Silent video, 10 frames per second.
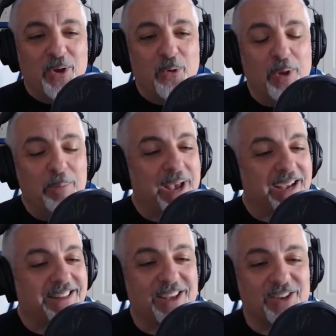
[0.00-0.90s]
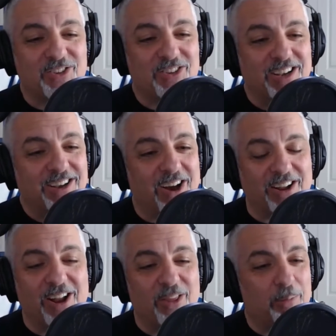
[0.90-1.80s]
We picked this on
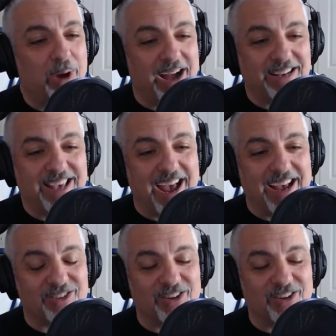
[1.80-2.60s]
another podcast